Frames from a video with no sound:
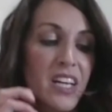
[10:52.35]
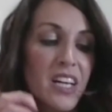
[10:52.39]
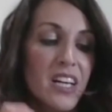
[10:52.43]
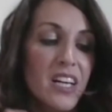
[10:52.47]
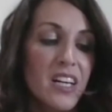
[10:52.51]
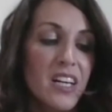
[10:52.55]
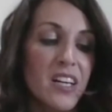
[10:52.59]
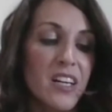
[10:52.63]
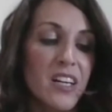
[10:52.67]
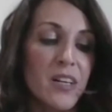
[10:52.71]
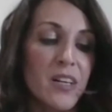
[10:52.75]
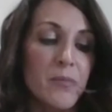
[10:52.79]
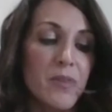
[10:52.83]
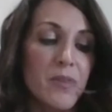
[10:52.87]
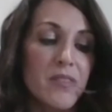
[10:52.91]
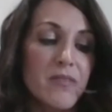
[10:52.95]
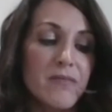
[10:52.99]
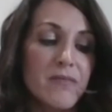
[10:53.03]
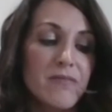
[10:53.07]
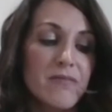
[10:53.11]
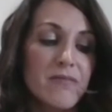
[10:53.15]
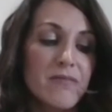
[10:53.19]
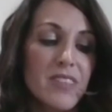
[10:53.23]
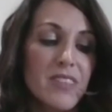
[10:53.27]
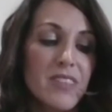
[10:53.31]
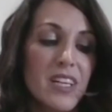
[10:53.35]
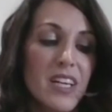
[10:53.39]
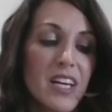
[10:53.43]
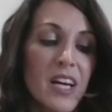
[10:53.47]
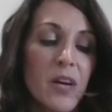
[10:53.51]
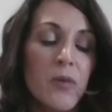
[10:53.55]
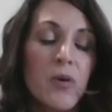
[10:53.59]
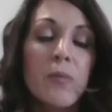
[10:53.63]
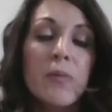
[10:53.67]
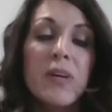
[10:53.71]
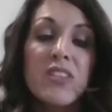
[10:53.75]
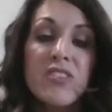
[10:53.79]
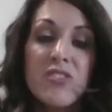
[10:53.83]
I want
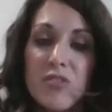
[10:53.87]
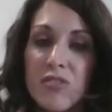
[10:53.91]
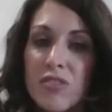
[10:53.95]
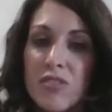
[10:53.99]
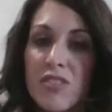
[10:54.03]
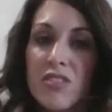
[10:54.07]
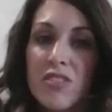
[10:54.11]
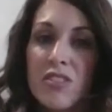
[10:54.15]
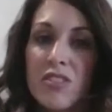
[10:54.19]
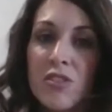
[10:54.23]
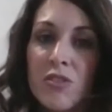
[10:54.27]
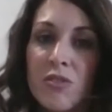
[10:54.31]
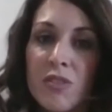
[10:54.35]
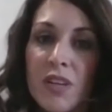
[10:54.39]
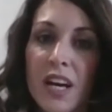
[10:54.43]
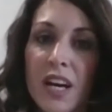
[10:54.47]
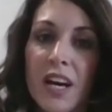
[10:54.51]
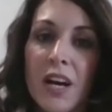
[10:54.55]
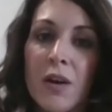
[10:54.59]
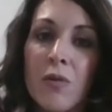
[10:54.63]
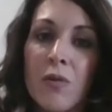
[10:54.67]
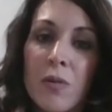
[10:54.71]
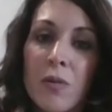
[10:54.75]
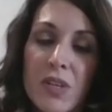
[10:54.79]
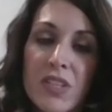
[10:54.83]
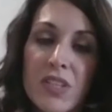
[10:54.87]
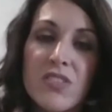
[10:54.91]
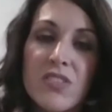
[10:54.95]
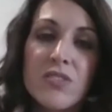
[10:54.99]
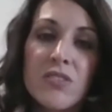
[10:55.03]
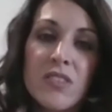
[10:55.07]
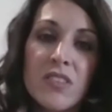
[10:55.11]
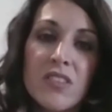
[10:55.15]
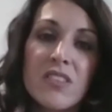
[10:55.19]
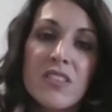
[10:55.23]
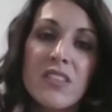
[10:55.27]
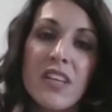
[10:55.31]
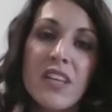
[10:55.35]
my students to do that. I want my
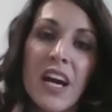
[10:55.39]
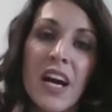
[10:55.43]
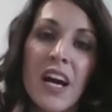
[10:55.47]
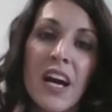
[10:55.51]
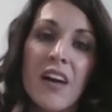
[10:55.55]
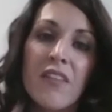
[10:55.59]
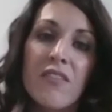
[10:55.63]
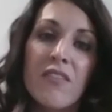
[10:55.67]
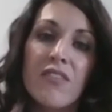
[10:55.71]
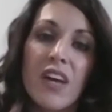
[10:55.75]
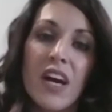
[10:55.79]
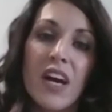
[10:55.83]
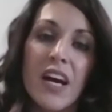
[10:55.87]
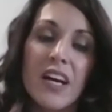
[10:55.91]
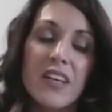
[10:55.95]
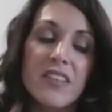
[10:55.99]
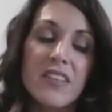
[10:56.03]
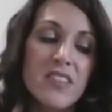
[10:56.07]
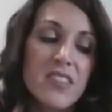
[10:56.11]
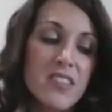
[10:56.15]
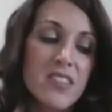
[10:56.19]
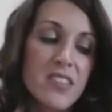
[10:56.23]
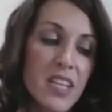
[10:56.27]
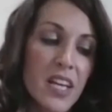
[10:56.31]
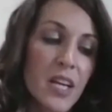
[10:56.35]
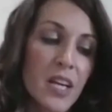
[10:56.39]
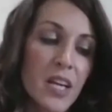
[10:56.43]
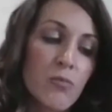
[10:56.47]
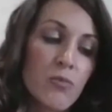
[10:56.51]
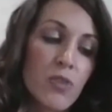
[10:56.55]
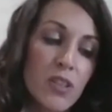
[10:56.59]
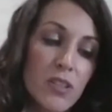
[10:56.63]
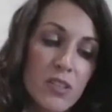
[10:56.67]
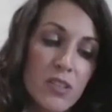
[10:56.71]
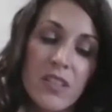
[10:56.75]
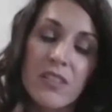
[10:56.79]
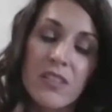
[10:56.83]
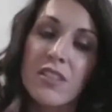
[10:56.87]
students to have that same
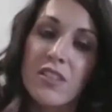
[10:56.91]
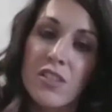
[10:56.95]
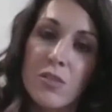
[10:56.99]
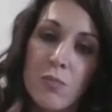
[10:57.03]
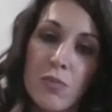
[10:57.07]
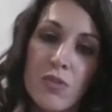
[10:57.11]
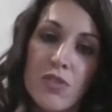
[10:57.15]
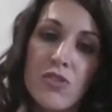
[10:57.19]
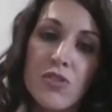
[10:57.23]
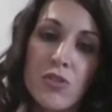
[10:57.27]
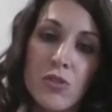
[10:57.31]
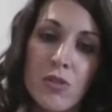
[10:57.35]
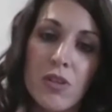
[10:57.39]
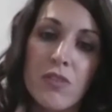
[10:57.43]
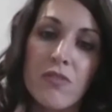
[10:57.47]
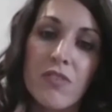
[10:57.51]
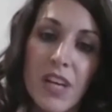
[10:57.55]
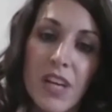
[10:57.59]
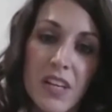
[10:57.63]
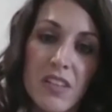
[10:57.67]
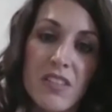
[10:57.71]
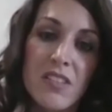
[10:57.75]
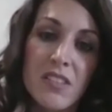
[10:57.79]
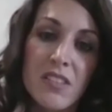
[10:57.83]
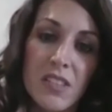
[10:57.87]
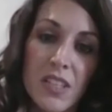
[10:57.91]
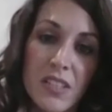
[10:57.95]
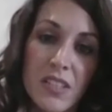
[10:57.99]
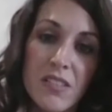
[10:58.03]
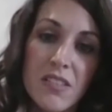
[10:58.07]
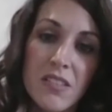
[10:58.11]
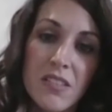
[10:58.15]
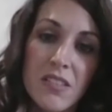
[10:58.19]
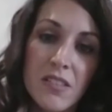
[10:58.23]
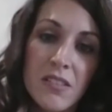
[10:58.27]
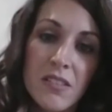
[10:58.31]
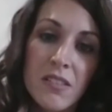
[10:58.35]
relentless pursuit of excellence.